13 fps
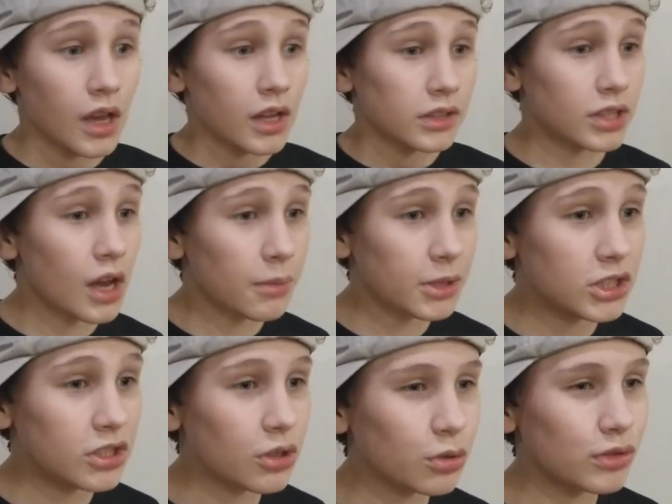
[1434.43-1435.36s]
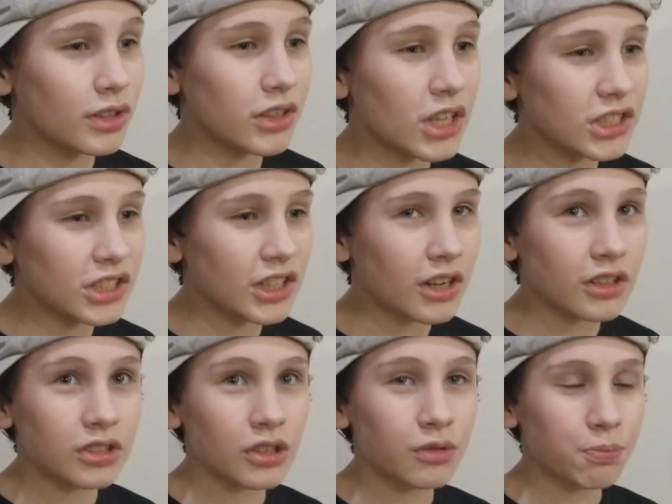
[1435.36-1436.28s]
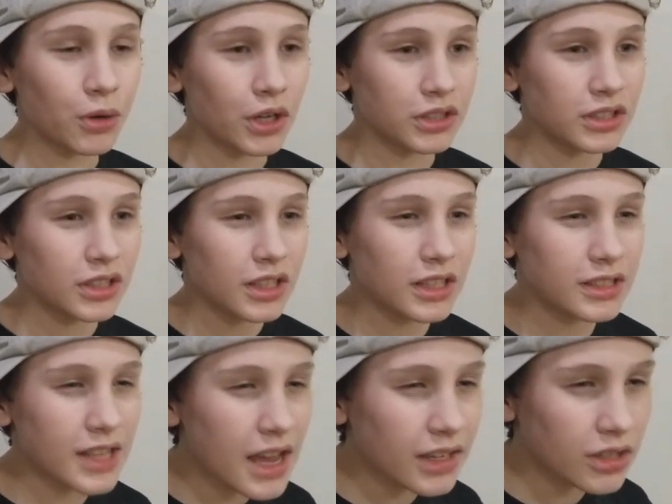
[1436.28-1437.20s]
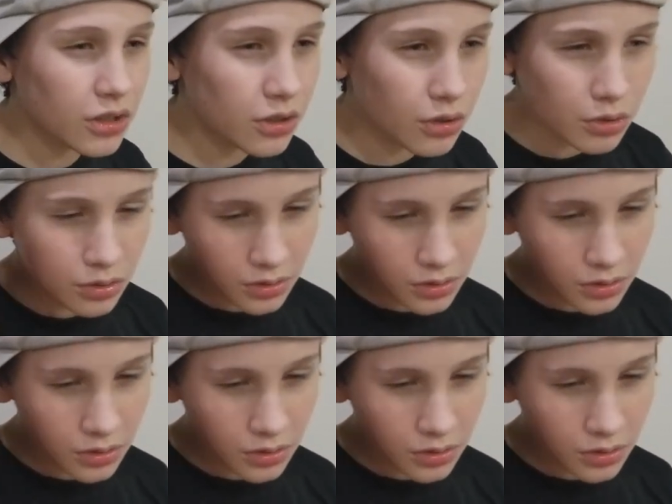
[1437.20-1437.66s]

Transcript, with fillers: Tommy tooth, the legendary toothbrush, is that you?